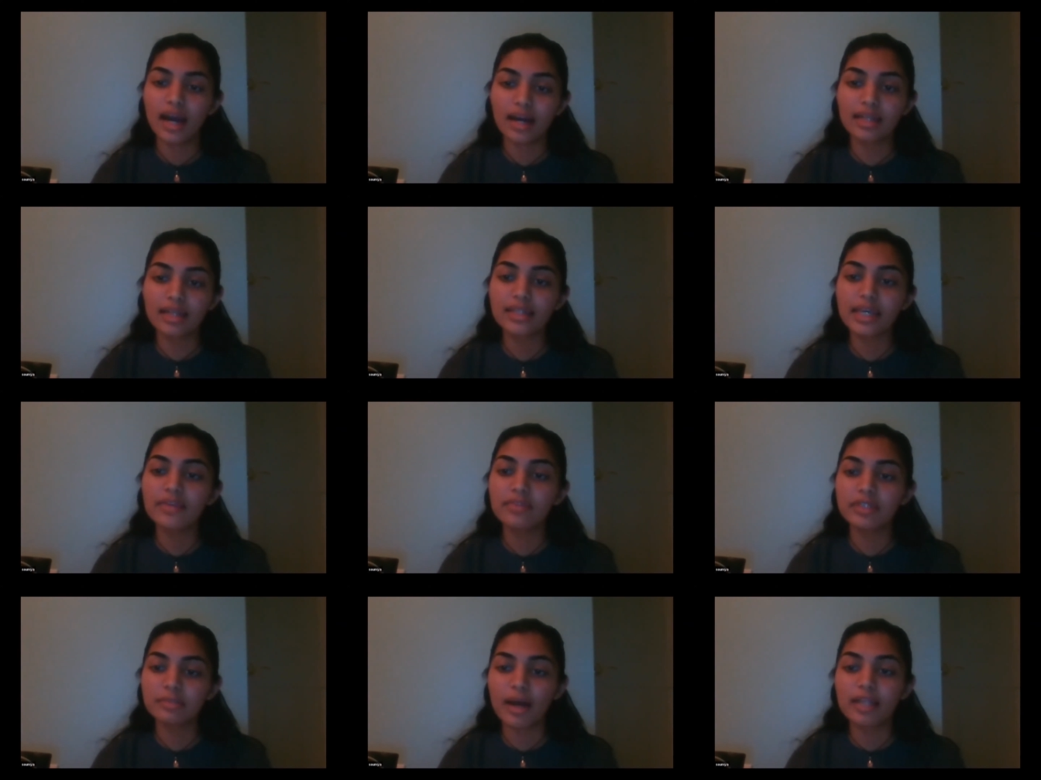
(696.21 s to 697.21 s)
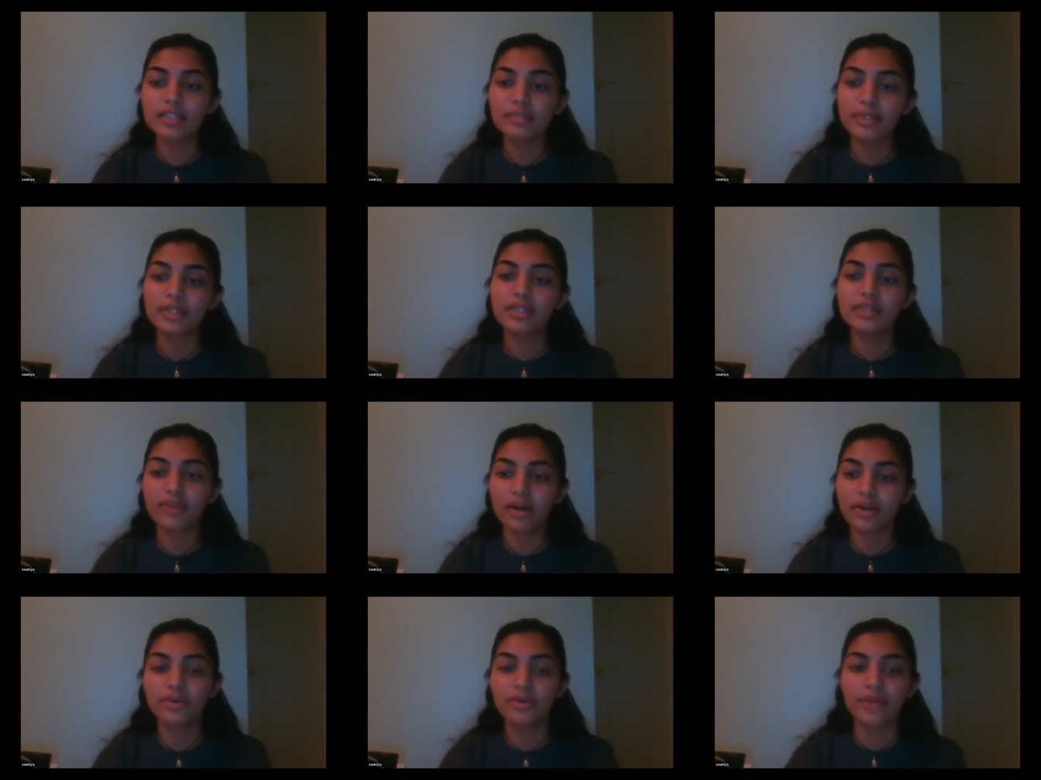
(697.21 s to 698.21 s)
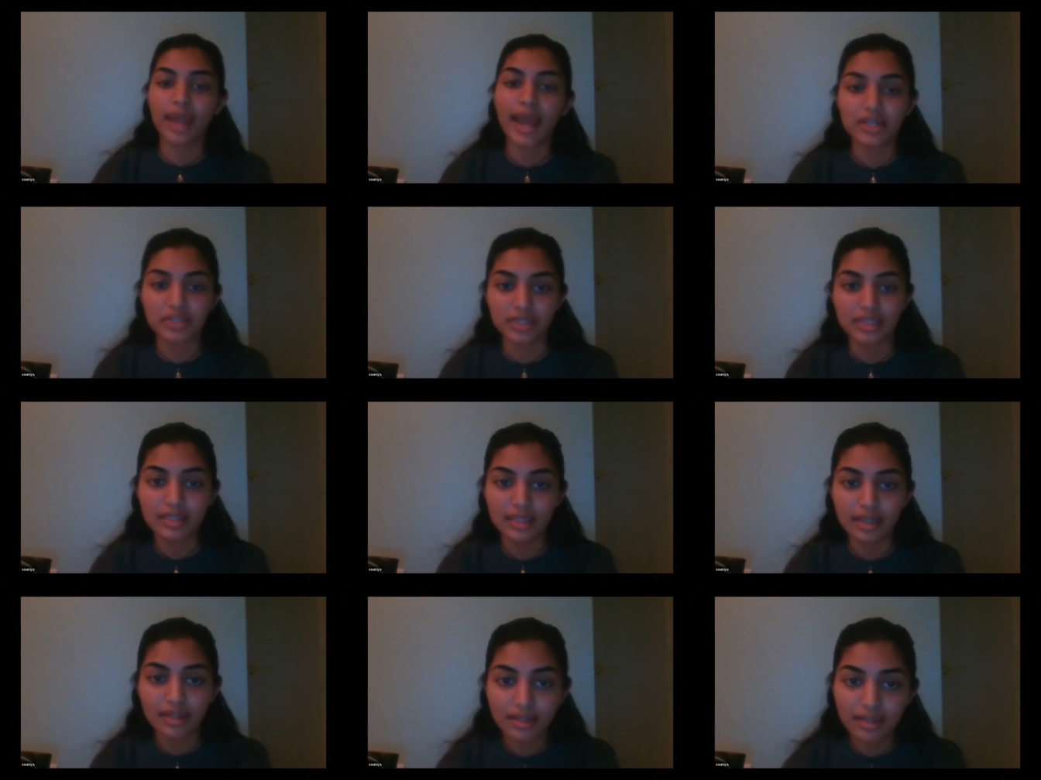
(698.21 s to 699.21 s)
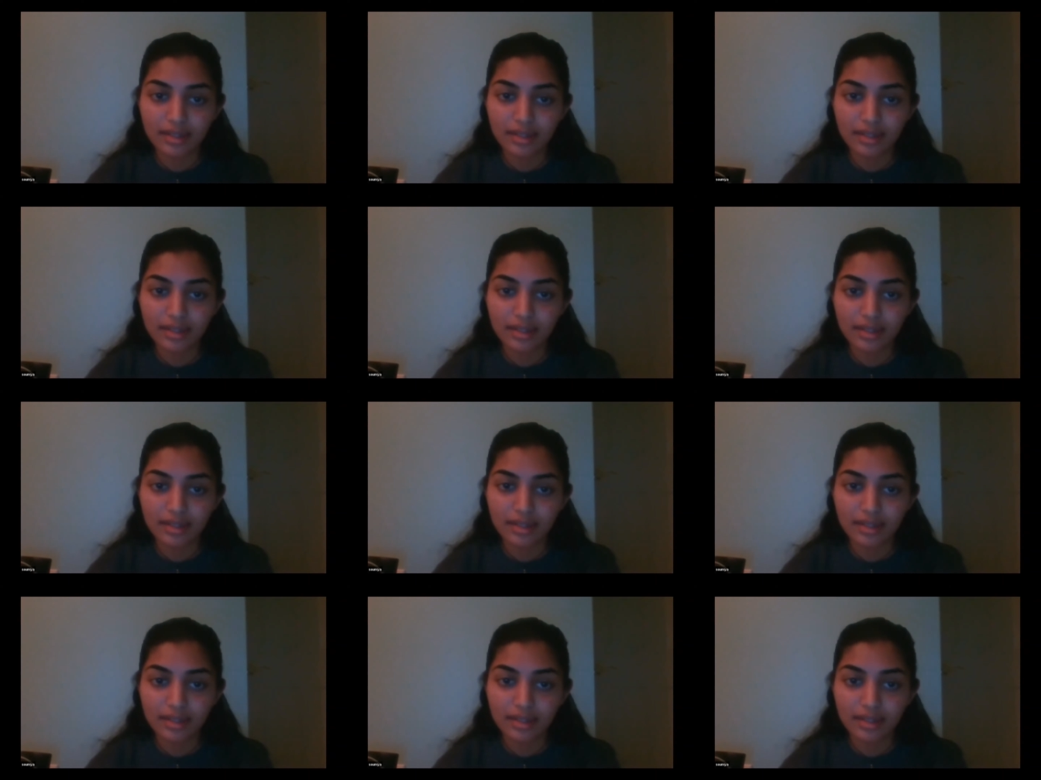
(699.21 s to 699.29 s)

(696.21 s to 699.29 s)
uh, take responsibility for our own actions then?